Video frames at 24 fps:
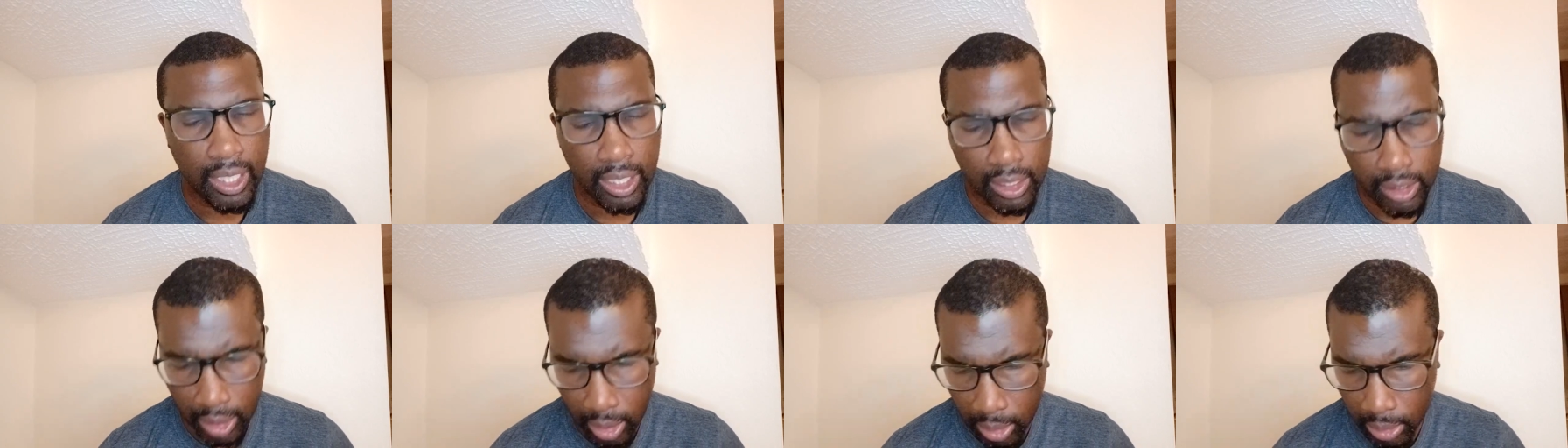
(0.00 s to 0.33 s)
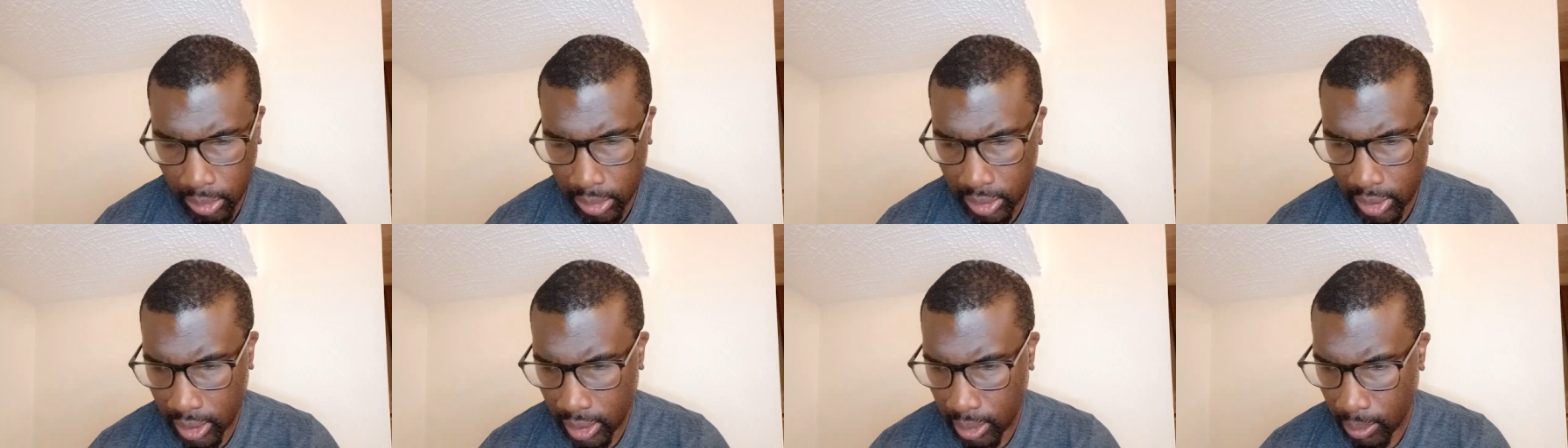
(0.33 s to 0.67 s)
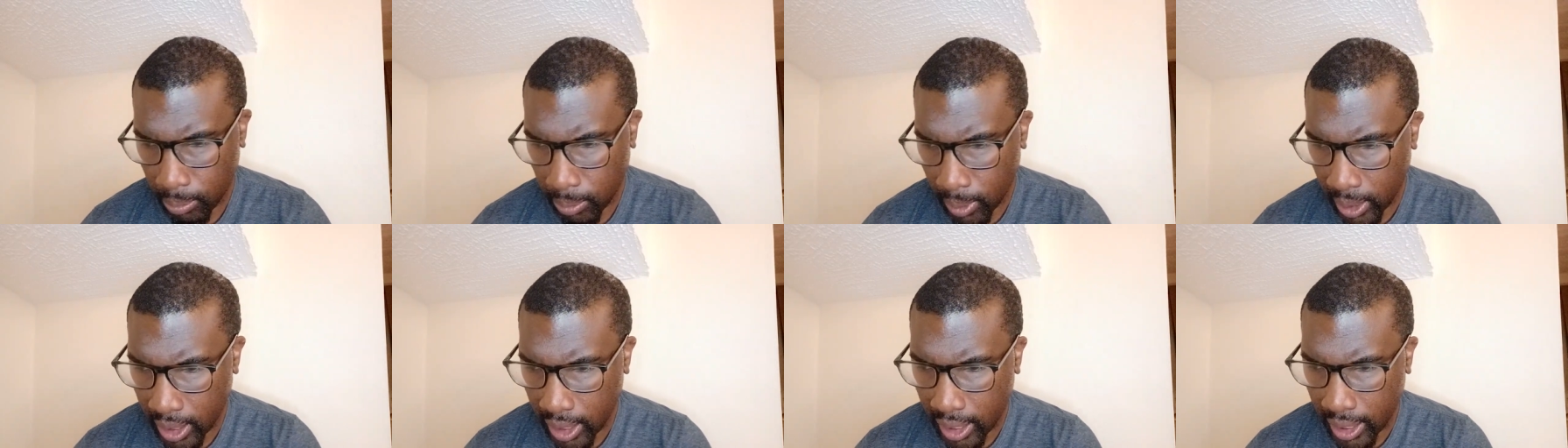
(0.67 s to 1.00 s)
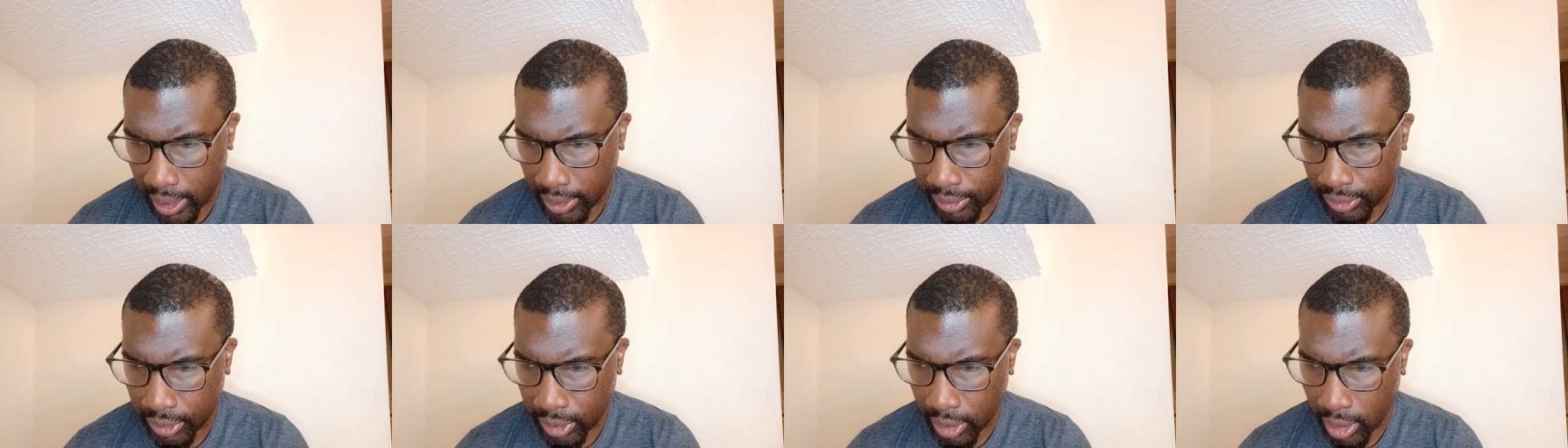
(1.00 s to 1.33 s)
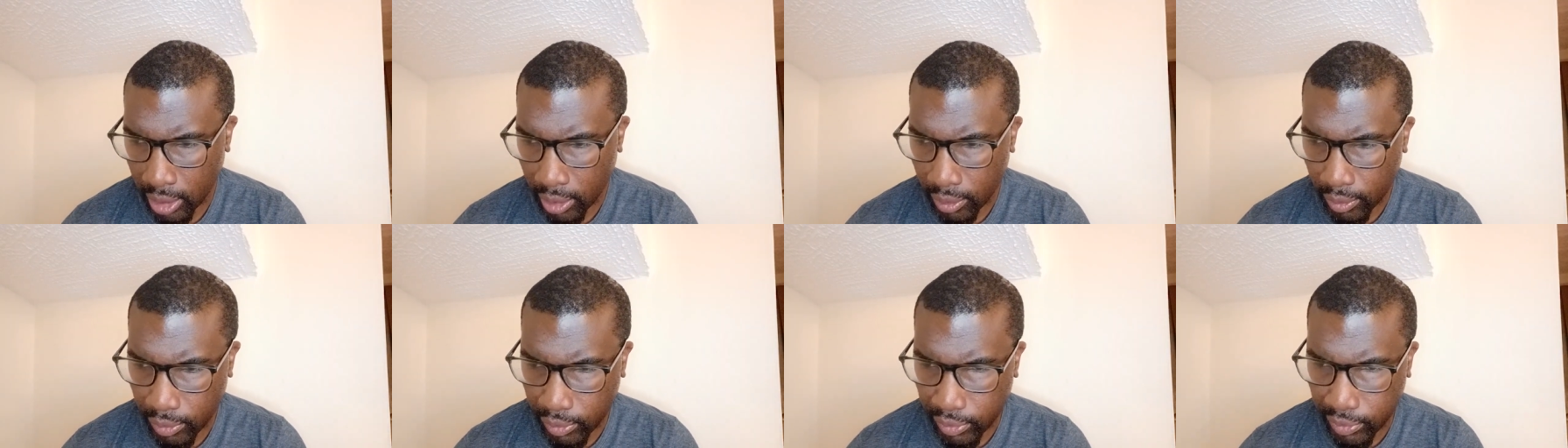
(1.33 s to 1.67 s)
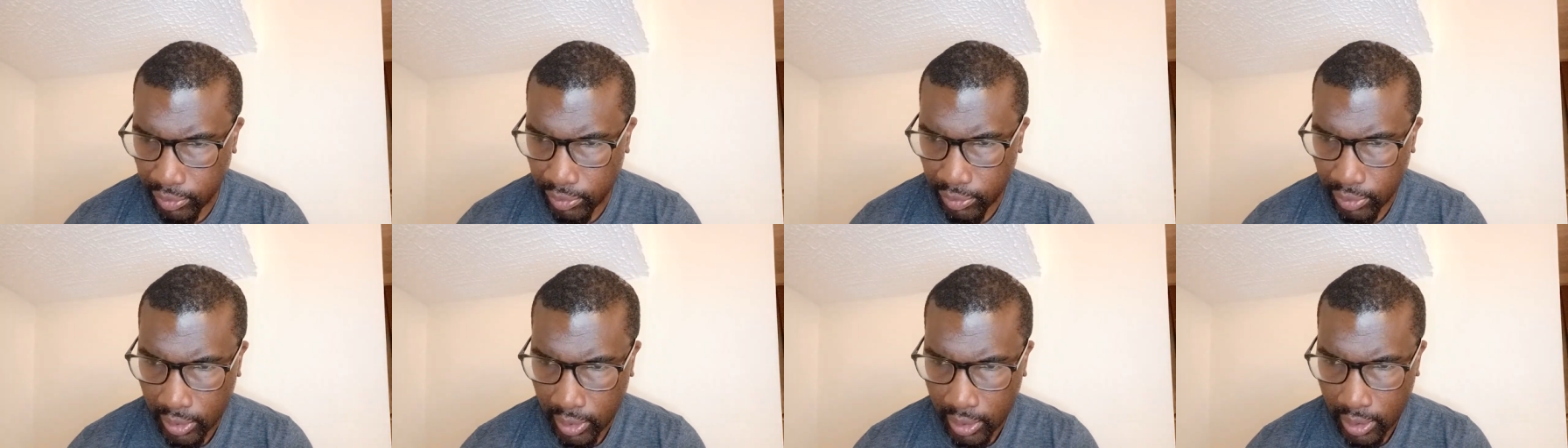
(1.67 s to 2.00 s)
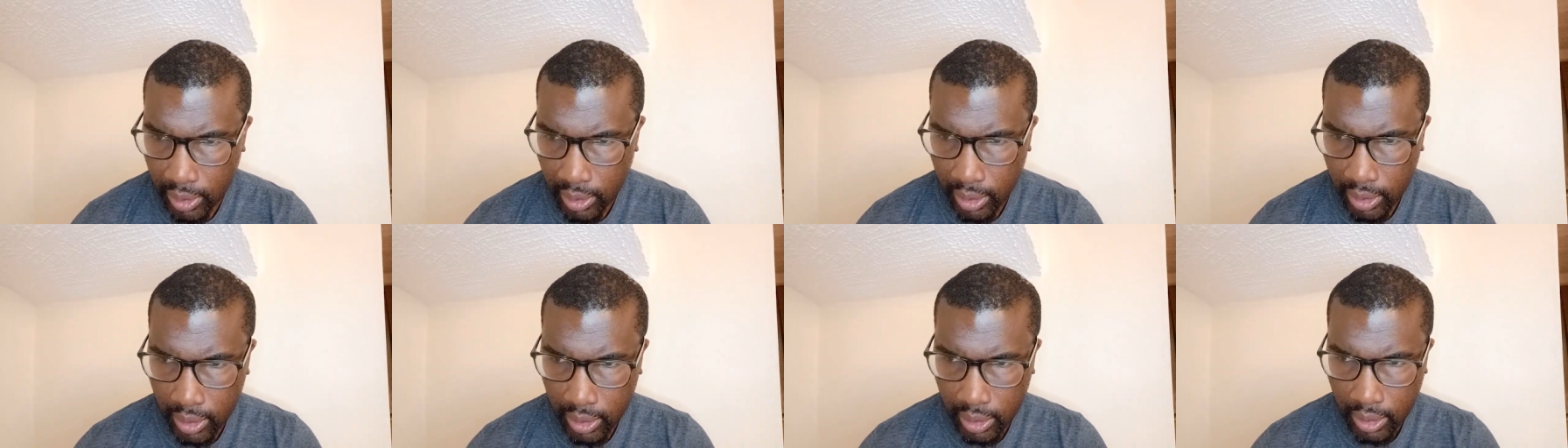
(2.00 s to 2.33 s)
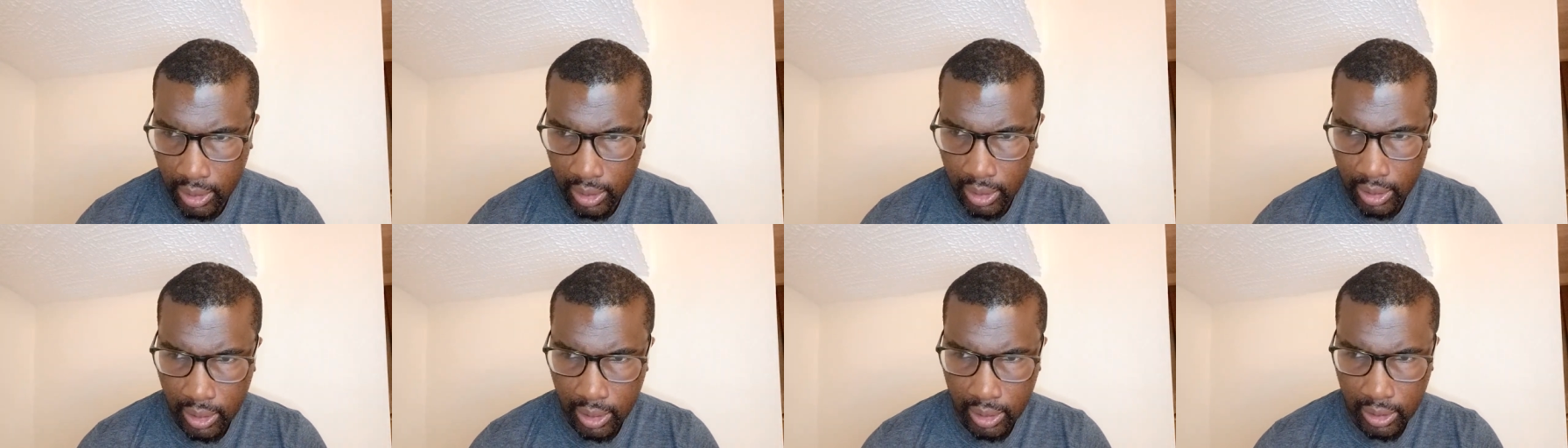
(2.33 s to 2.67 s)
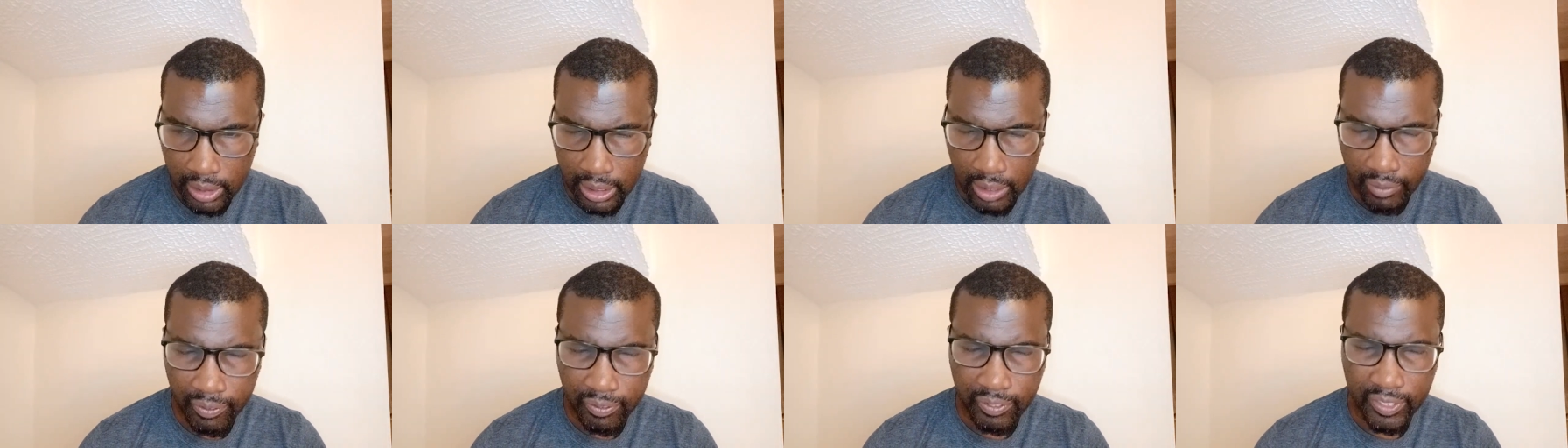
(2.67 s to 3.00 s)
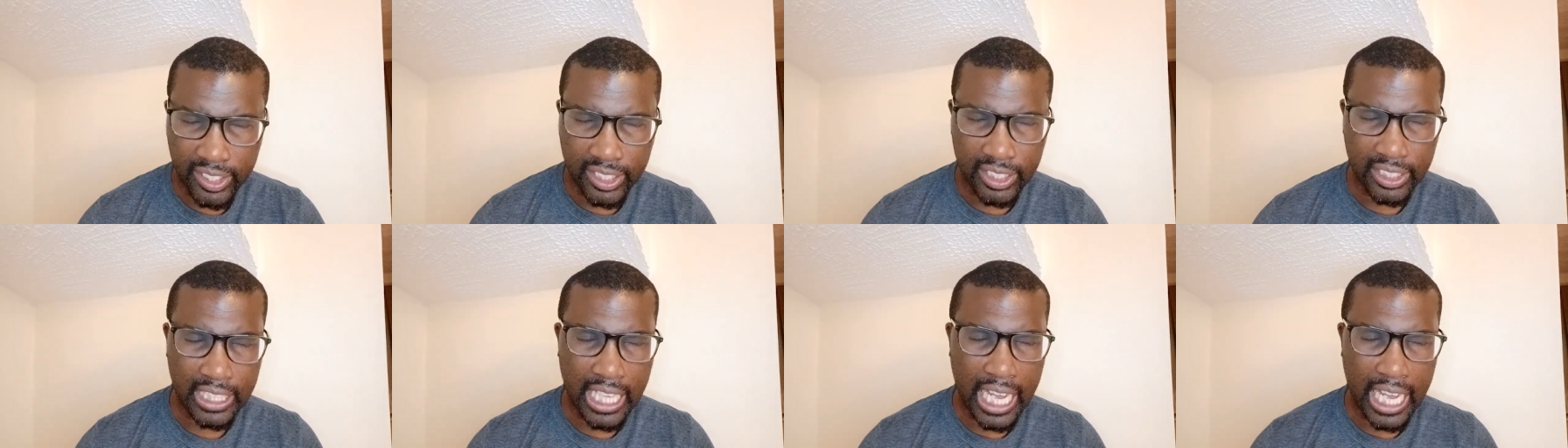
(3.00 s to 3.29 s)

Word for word: Those are the words of something